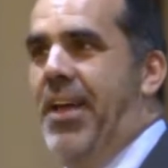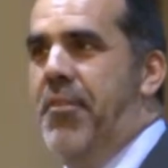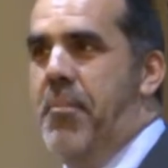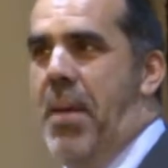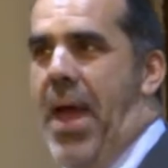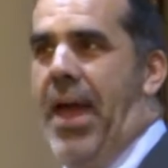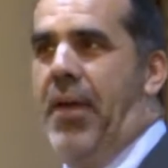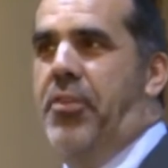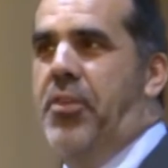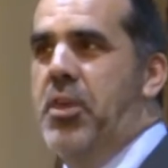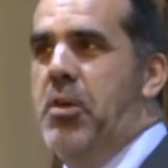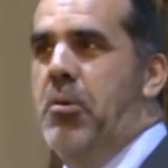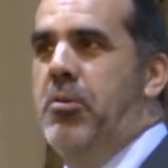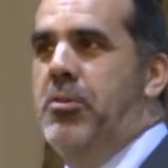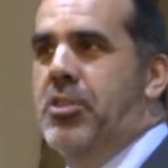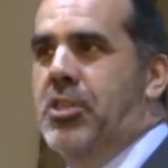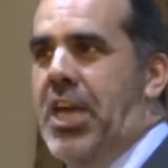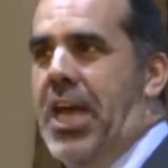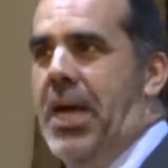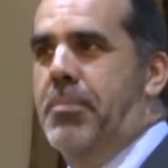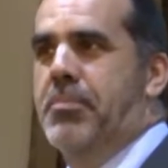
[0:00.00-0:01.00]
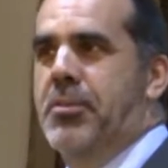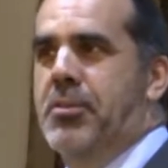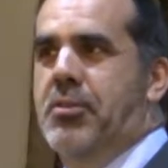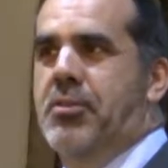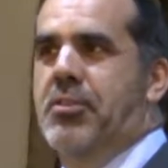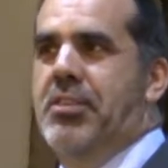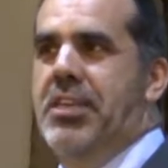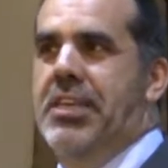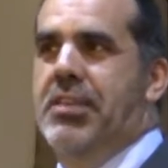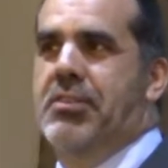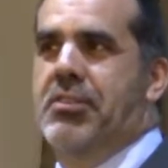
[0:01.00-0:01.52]
Matthew chapter
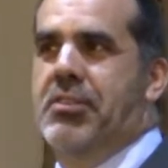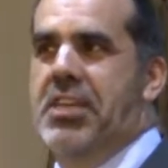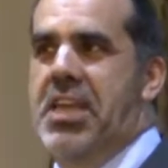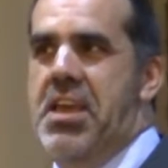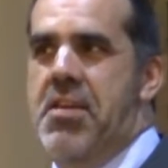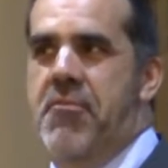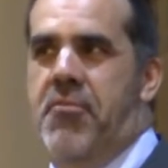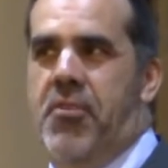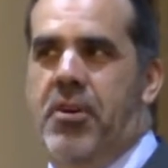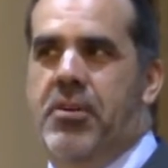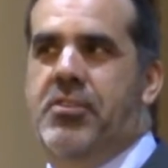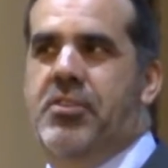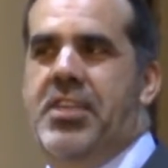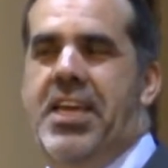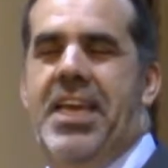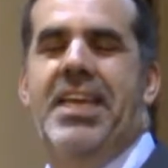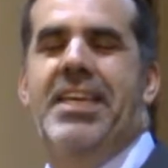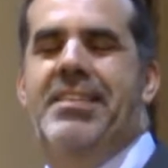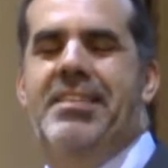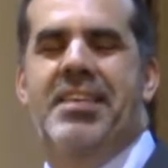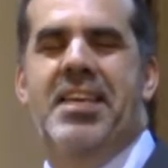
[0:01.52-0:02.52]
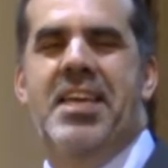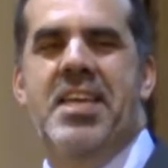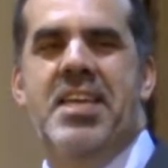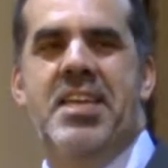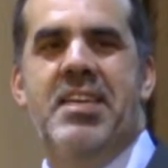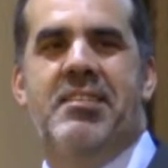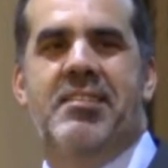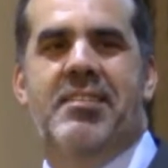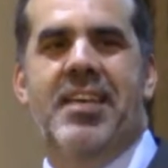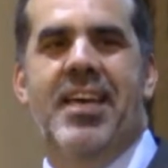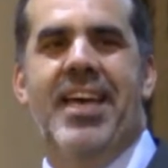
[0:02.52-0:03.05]
sixteen, verse eighteen,
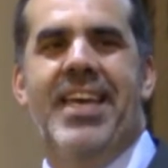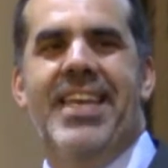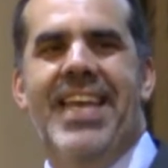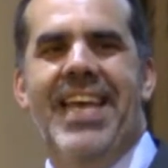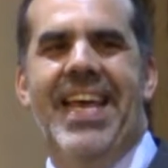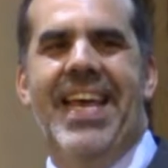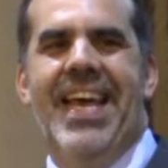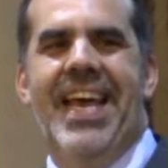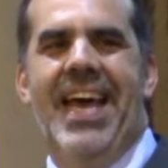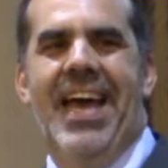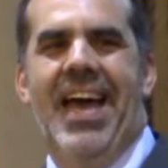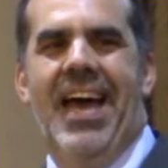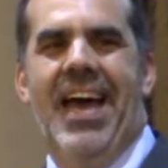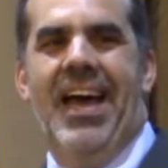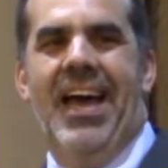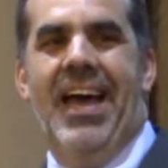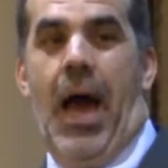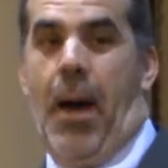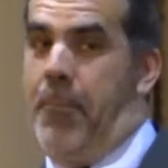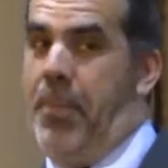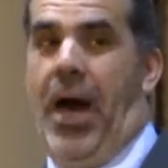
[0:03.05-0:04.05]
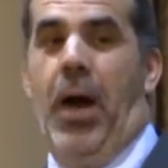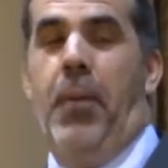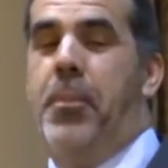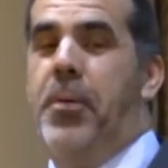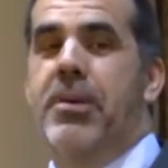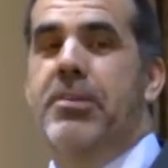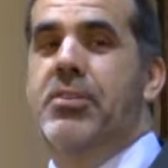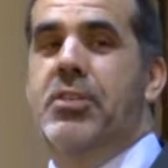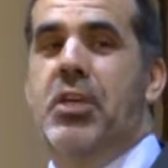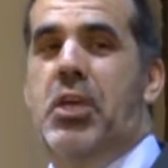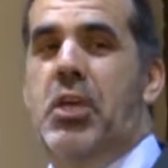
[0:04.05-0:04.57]
he said,
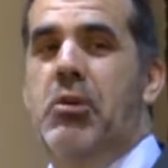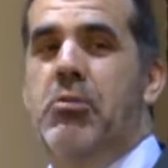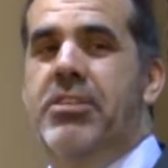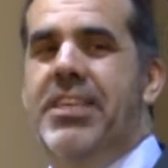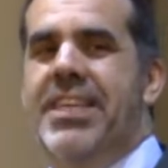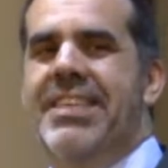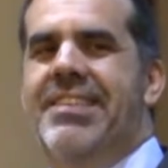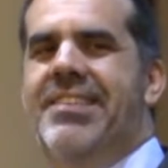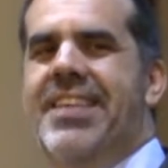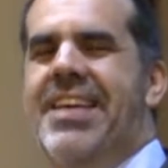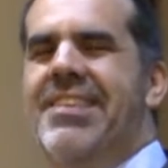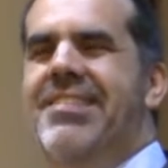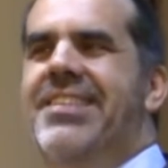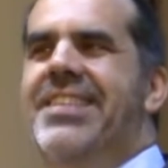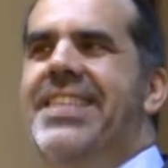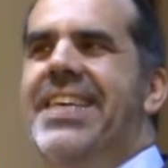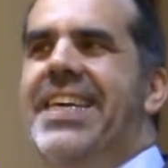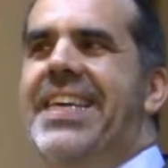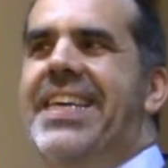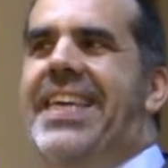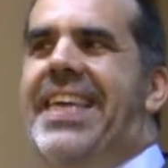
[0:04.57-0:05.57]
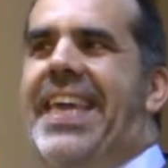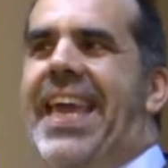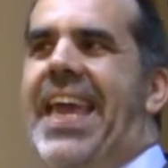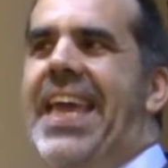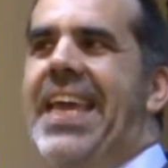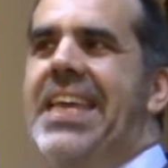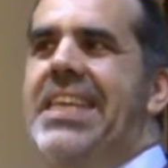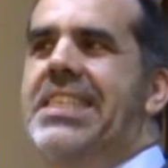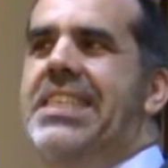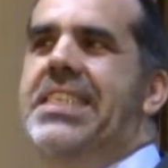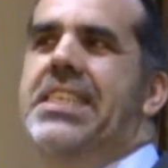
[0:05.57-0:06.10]
about persecution, he says, the
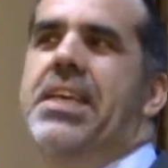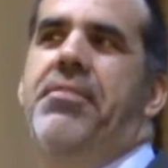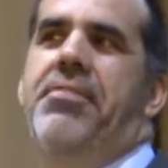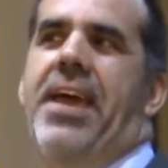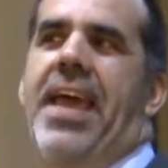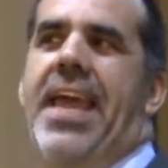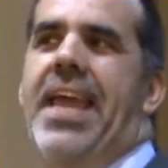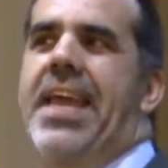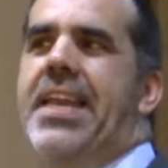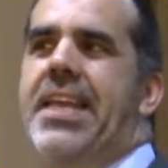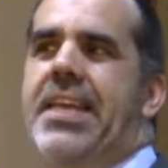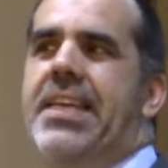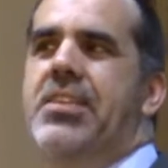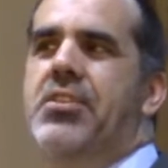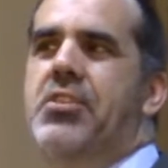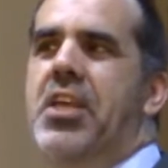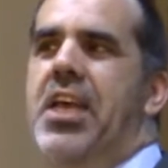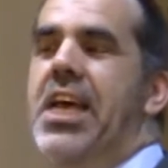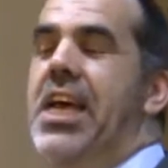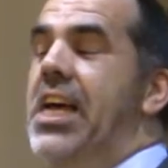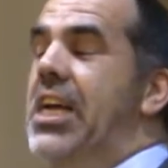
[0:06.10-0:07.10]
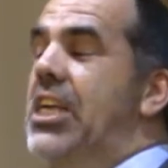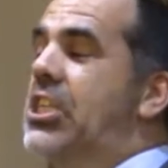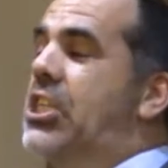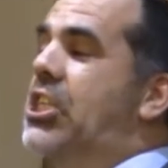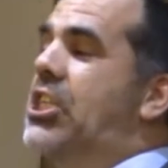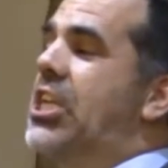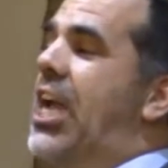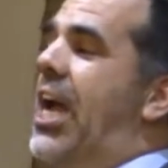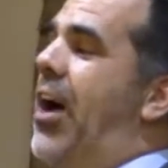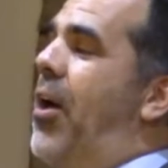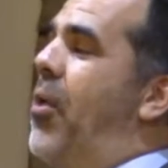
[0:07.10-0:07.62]
gates of Hades
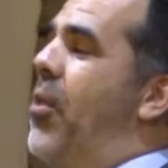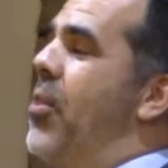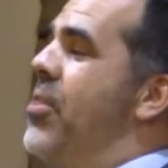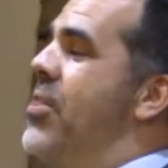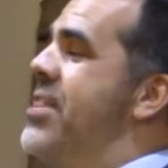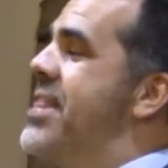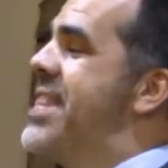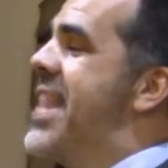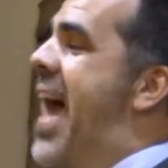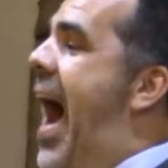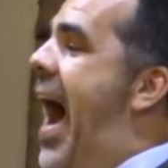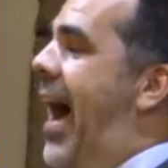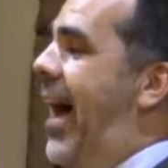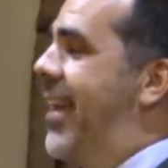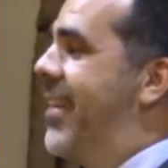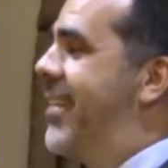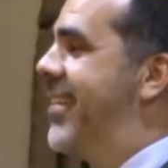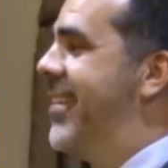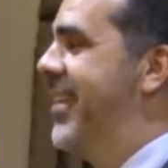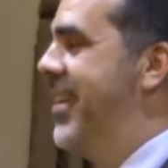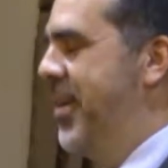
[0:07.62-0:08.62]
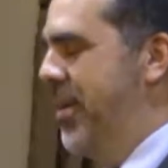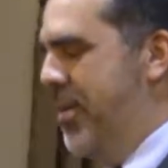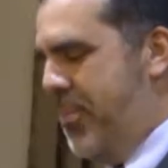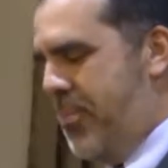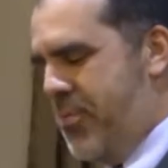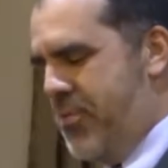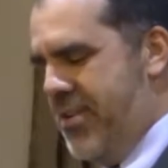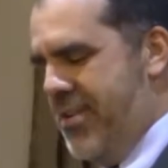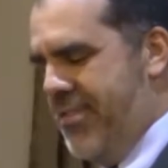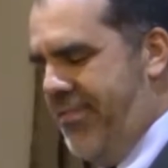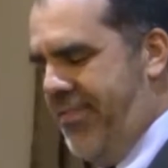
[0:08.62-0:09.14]
shall not
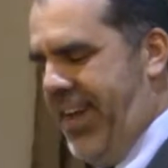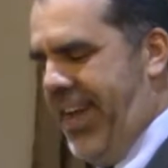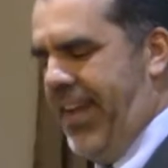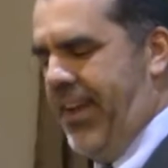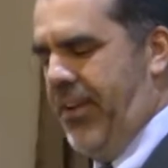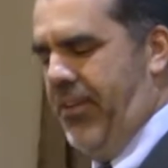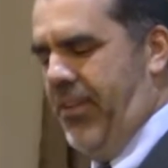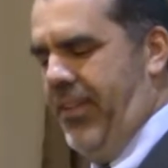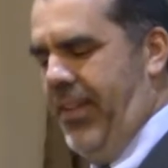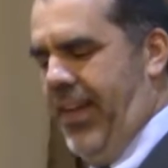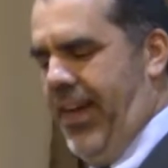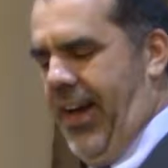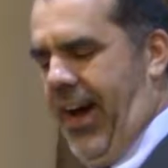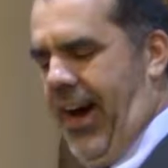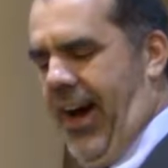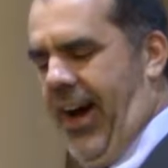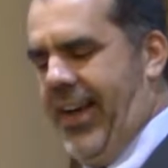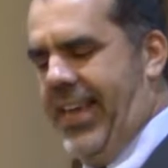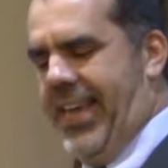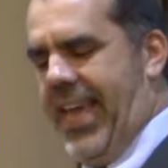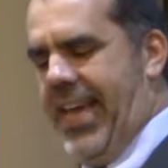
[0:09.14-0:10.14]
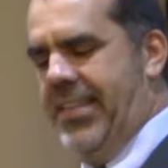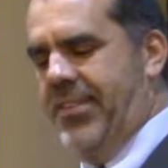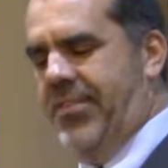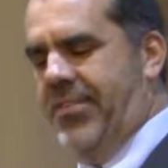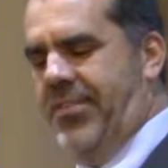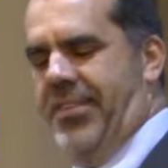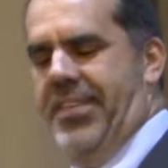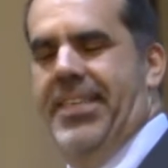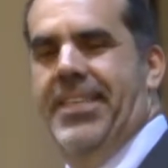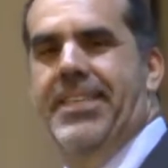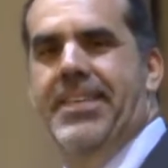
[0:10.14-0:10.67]
prevail
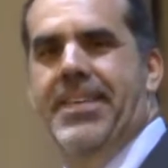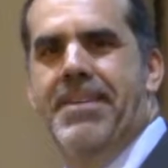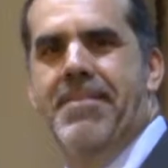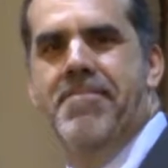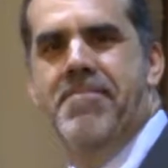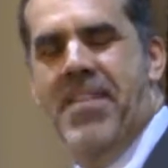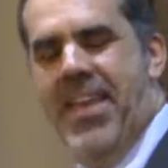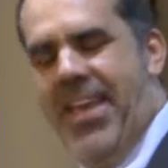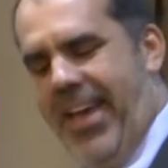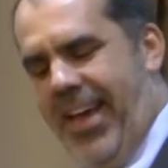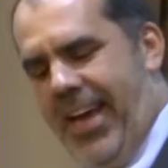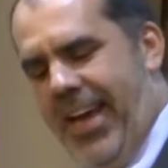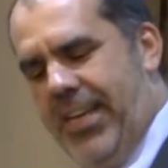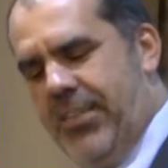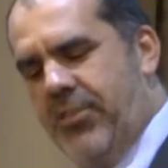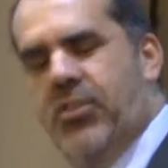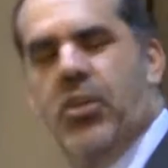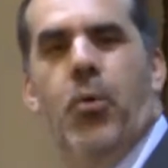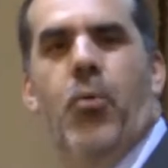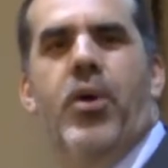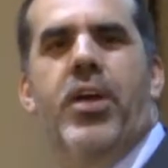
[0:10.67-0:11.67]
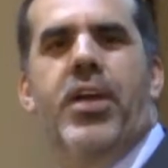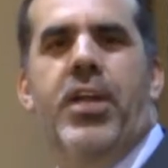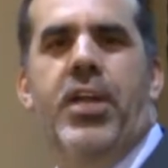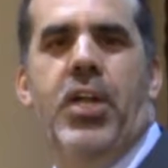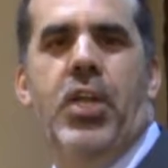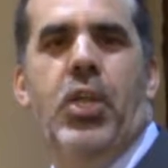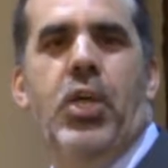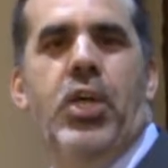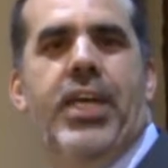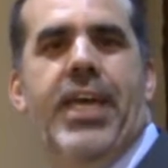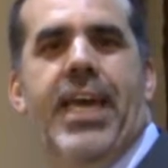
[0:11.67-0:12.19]
against. And so we're going
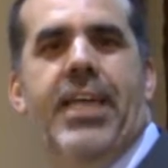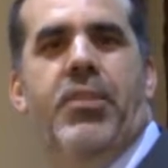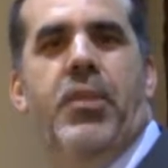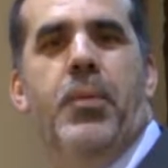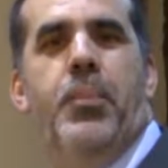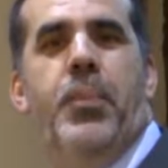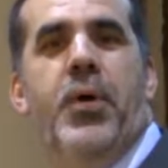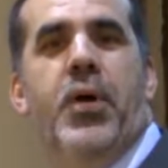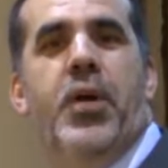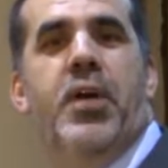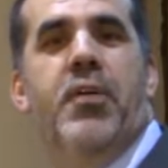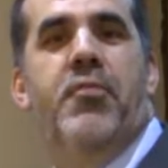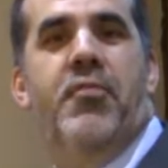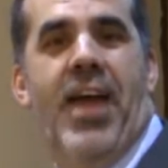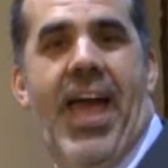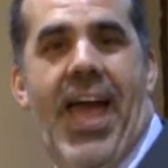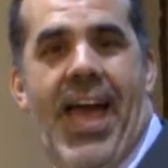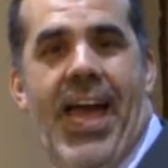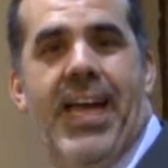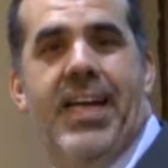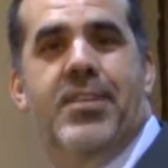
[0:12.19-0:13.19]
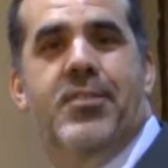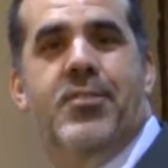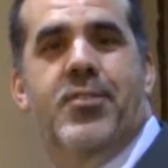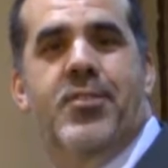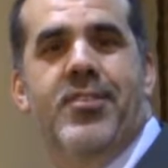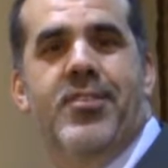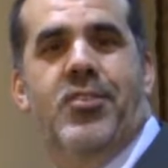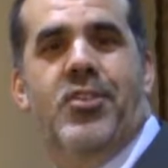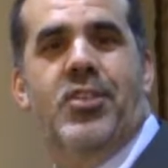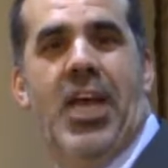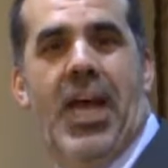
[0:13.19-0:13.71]
to look at the book of
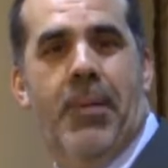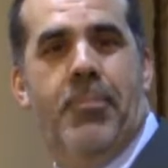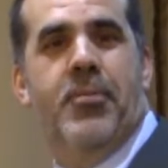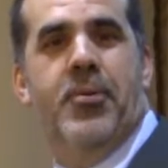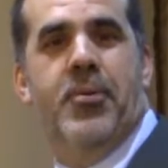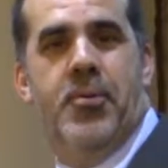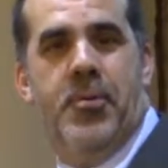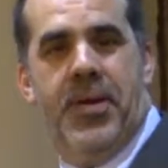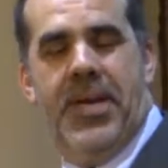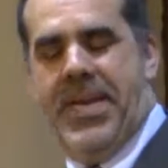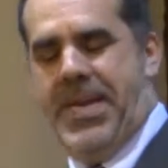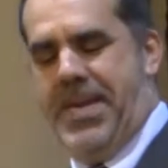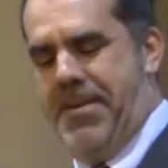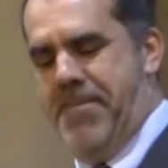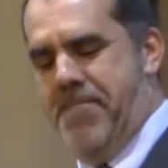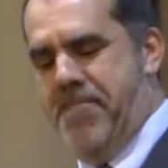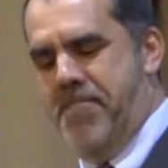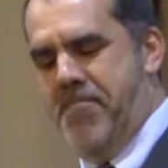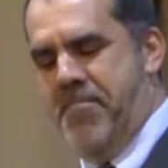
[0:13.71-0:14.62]
Acts chapter eight.